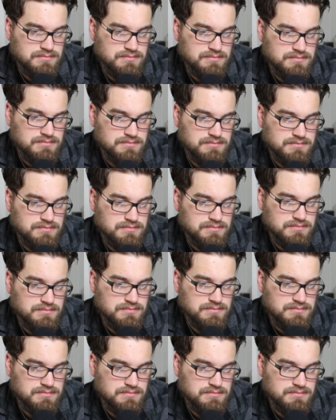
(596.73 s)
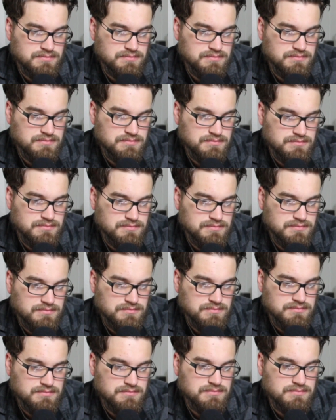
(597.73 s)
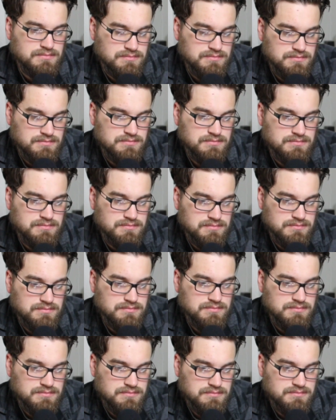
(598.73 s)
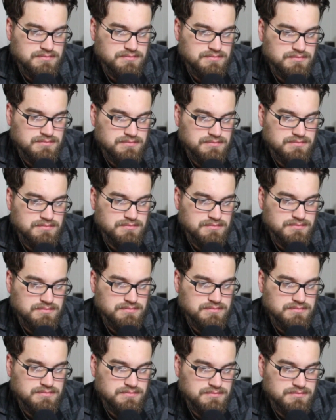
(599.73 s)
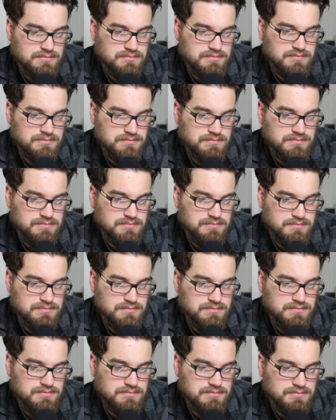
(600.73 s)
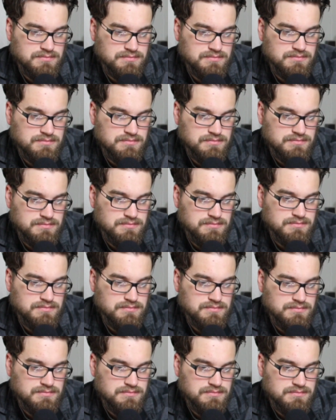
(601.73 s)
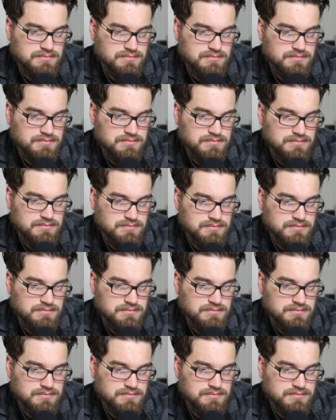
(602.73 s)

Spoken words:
The person shown says nothing.